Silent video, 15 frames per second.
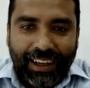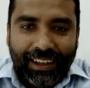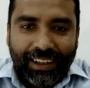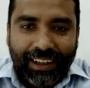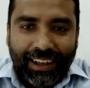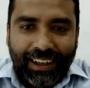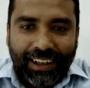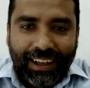
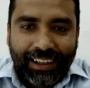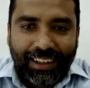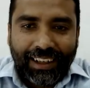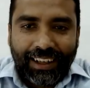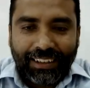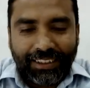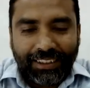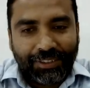And
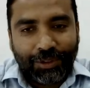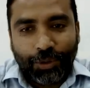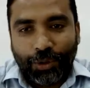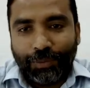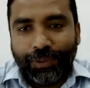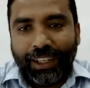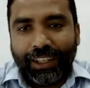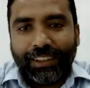I just
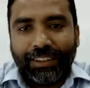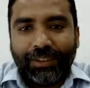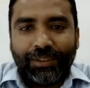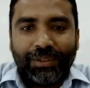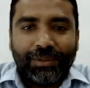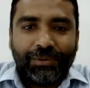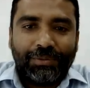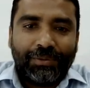hope that,
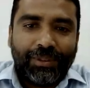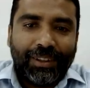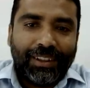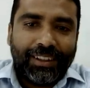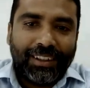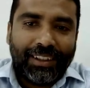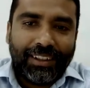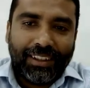
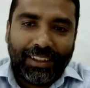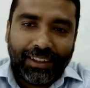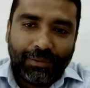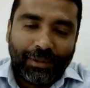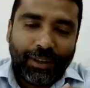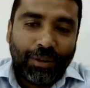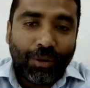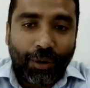there'll
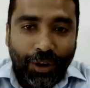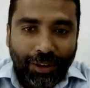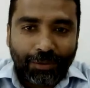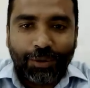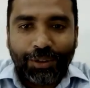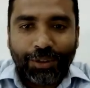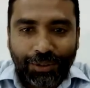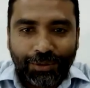be a lot
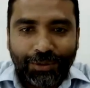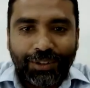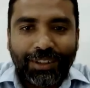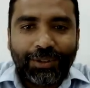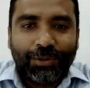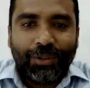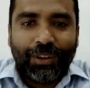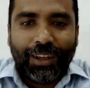more
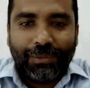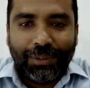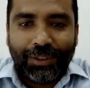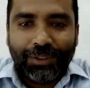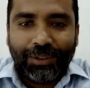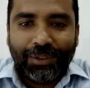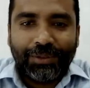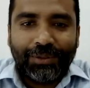students who come
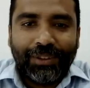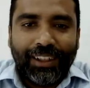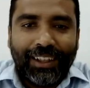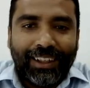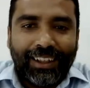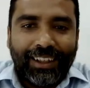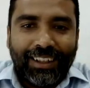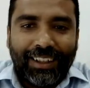to you
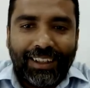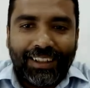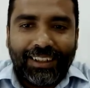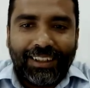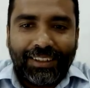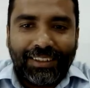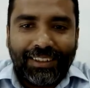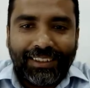
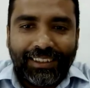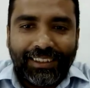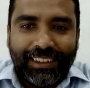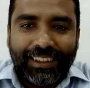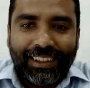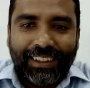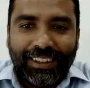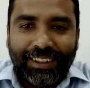
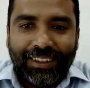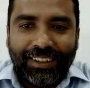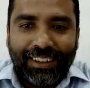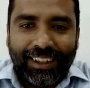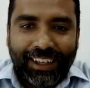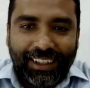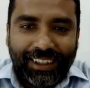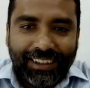seeking your
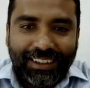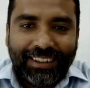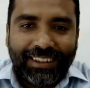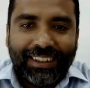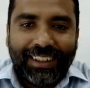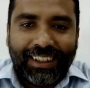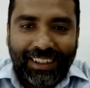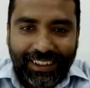guidance
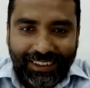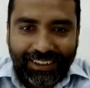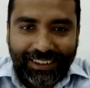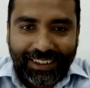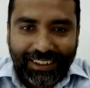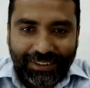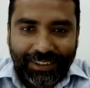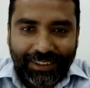and
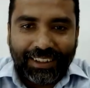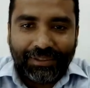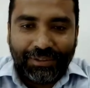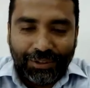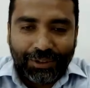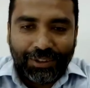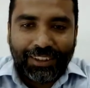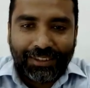direction as well in
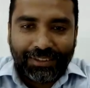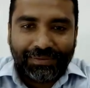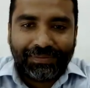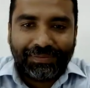future.